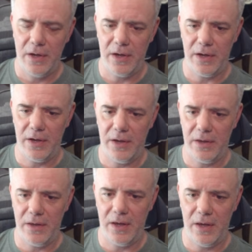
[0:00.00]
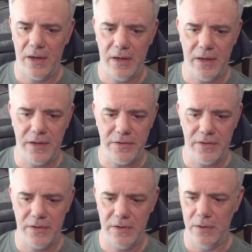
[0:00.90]
and
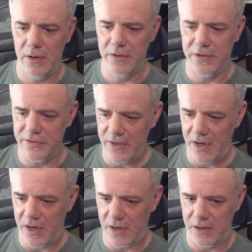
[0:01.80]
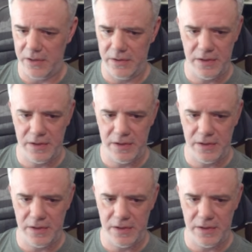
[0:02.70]
decide.